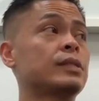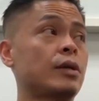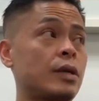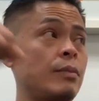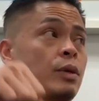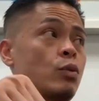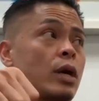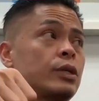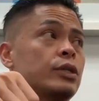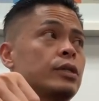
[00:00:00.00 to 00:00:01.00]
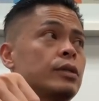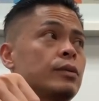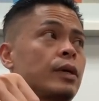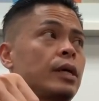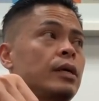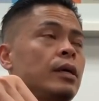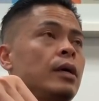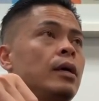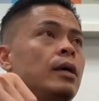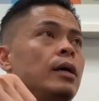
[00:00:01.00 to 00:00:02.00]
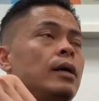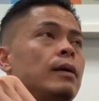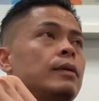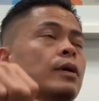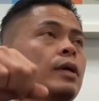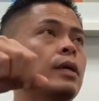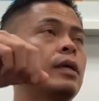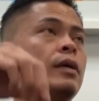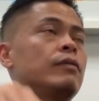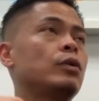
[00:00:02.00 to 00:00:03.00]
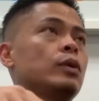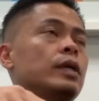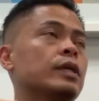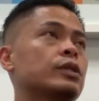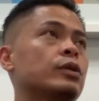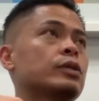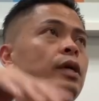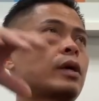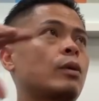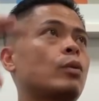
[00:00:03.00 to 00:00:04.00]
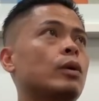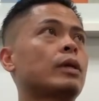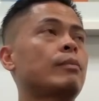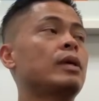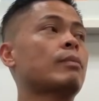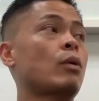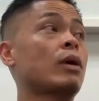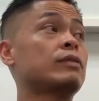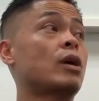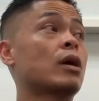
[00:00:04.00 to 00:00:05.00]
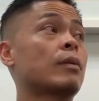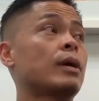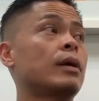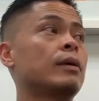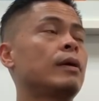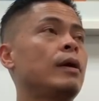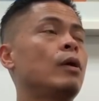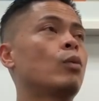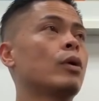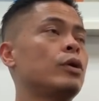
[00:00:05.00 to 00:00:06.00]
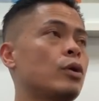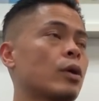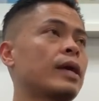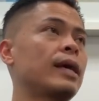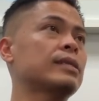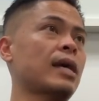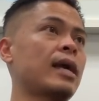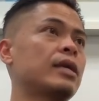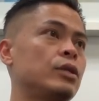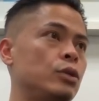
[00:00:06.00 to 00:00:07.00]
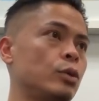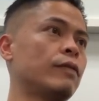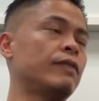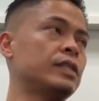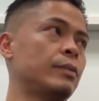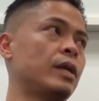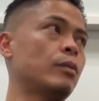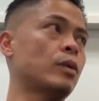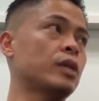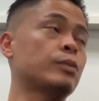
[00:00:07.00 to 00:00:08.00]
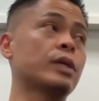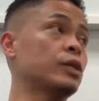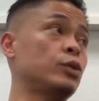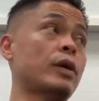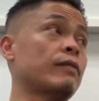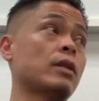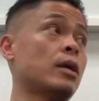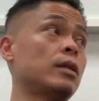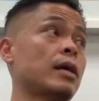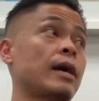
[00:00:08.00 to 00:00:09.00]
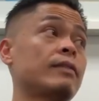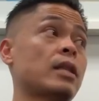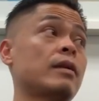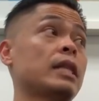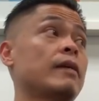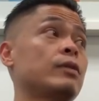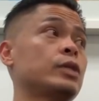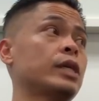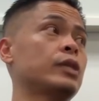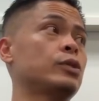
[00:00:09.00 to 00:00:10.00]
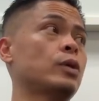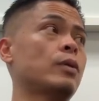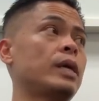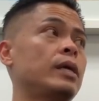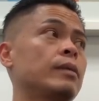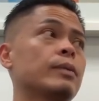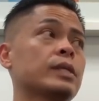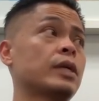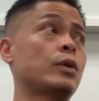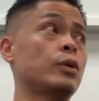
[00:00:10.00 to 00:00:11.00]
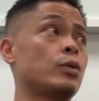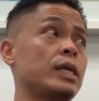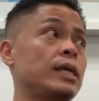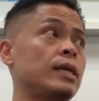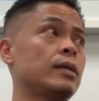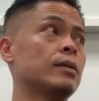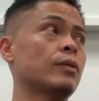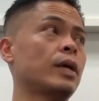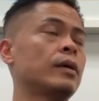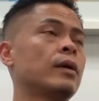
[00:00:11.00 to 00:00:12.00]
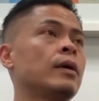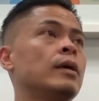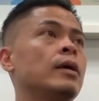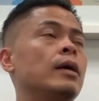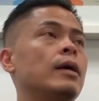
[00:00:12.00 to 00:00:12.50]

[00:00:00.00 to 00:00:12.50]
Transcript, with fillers: they're going to be rushed, right? Yeah. Uh, they're going to give you the excuse like, hey, well, let me and my wife talk about it. Where in your case, I could do a 15 minute rush because you have a lot of, I have a lot of leverage against you already because I know you need it, mm-hmm, right? Mm-hmm.